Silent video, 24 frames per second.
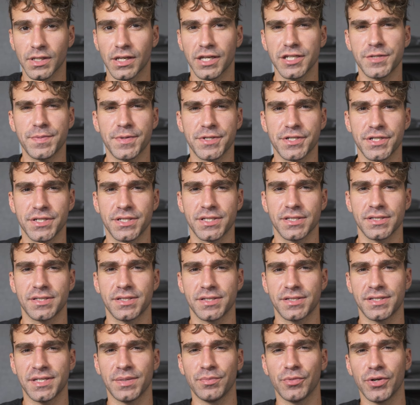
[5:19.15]
especially since
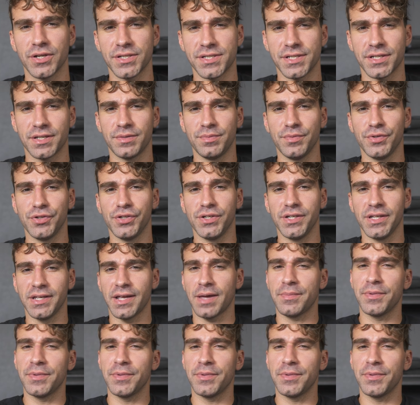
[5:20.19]
the sim racing community.